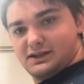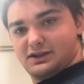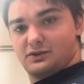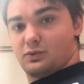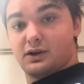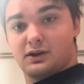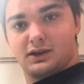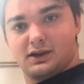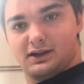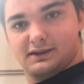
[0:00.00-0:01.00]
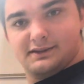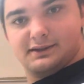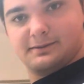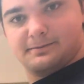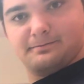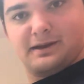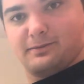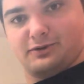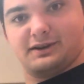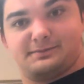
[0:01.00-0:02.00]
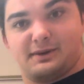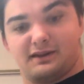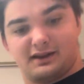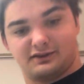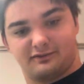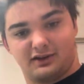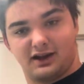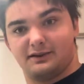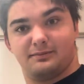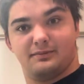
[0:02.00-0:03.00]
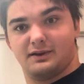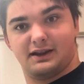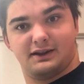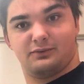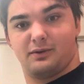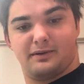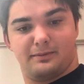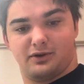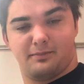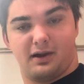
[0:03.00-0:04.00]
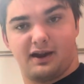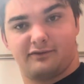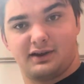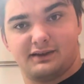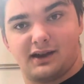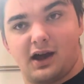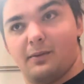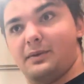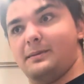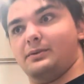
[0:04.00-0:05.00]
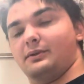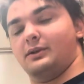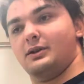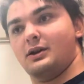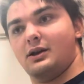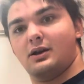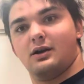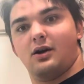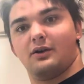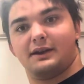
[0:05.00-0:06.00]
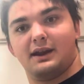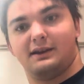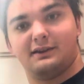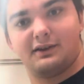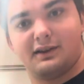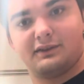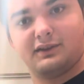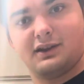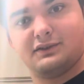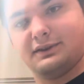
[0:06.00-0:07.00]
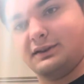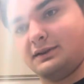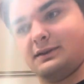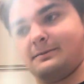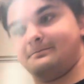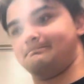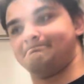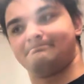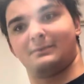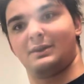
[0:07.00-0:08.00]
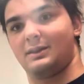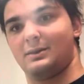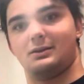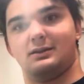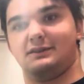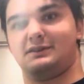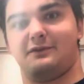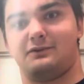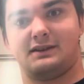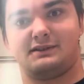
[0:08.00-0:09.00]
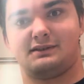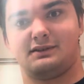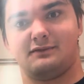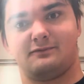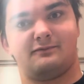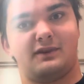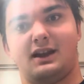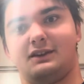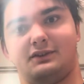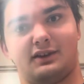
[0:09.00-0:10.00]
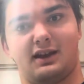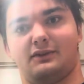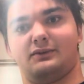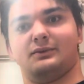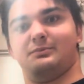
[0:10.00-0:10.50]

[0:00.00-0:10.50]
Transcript: good one because people are going to spend less on flight. Guess what? People aren't buying flights now. People aren't getting to their destination. Let's say flights to Vegas are canceled.